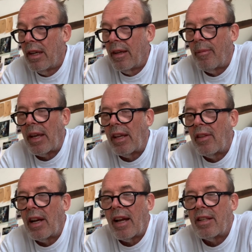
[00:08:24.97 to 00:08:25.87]
making the
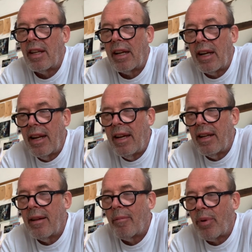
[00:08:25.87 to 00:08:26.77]
lighting
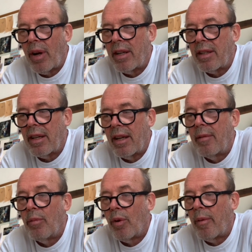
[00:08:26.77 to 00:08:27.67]
cleaner, brighter and
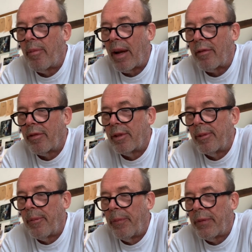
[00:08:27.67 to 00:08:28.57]
more impactful.
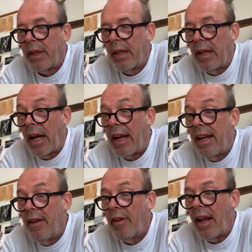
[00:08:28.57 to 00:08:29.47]
I
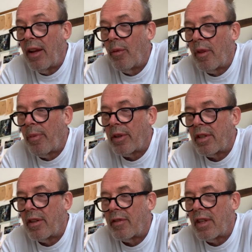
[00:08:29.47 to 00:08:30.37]
leave late with a
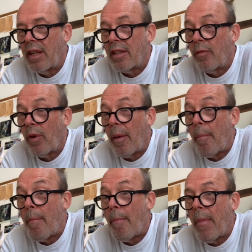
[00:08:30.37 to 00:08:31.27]
positive sense of what it
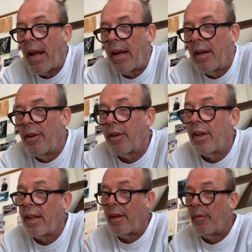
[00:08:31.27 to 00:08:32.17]
might look
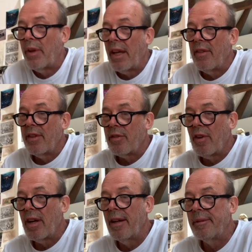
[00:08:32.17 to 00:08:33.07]
like if we get this right.